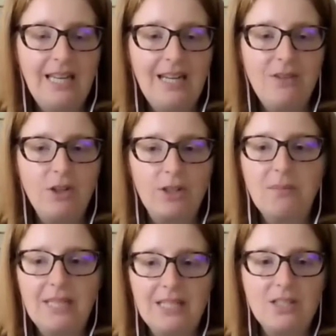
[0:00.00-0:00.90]
And if you're
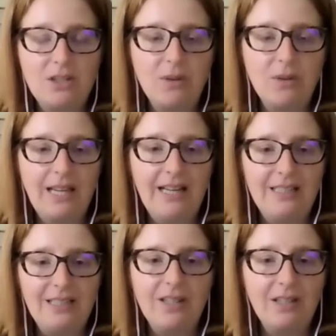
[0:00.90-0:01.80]
committed to doing
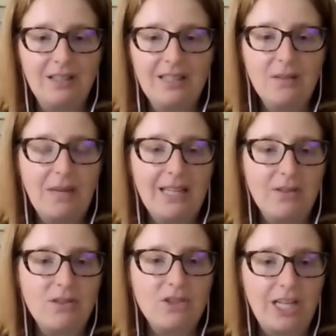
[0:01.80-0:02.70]
that, you can, can make
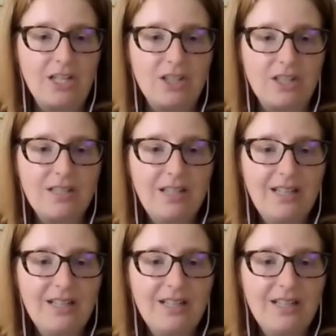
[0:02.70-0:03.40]
those changes.